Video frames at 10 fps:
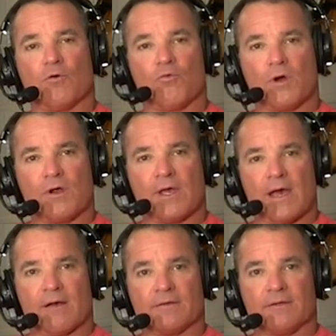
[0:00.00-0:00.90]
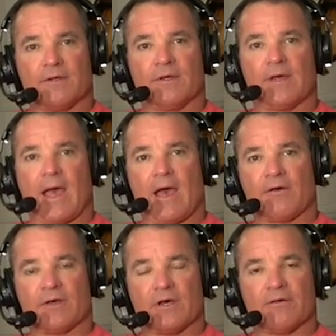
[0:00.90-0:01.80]
a workout
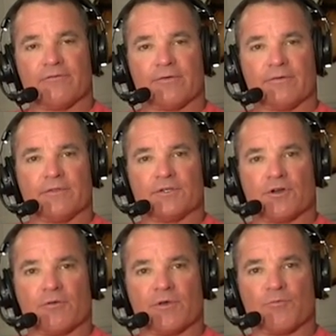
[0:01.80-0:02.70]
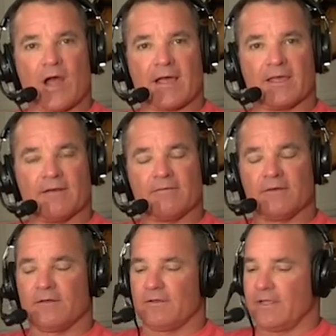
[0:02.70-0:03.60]
out of the tournament bracket.
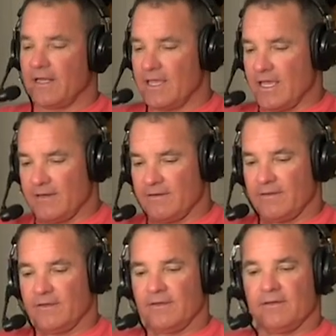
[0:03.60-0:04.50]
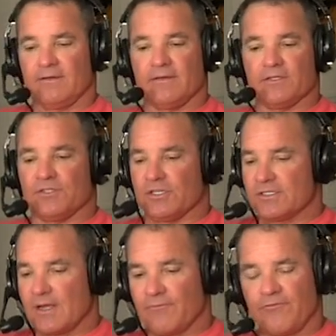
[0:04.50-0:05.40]
And again, it's just
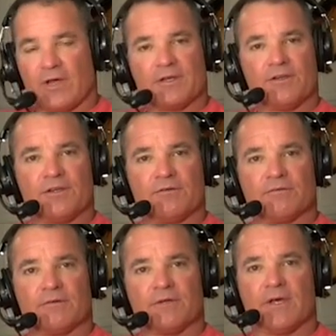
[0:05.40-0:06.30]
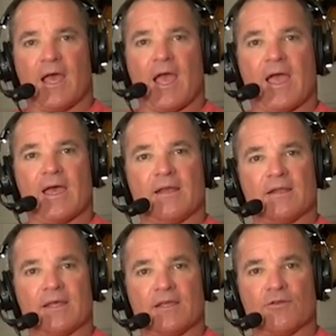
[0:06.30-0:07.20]
something fun to do,
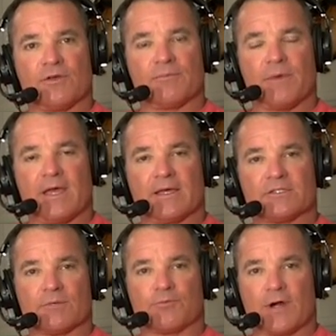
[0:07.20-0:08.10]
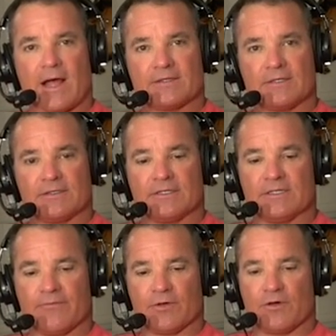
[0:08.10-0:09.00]
and you can make a surprisingly
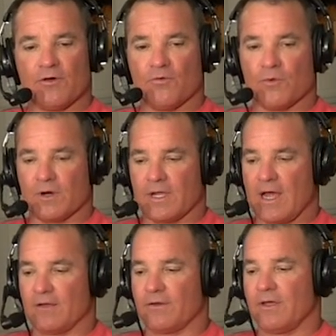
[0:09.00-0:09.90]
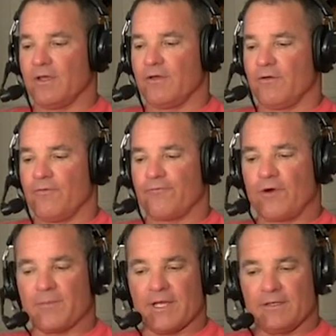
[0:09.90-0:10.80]
difficult workout
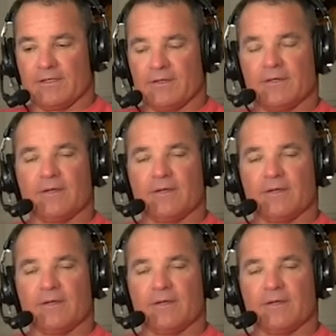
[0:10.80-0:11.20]
from it.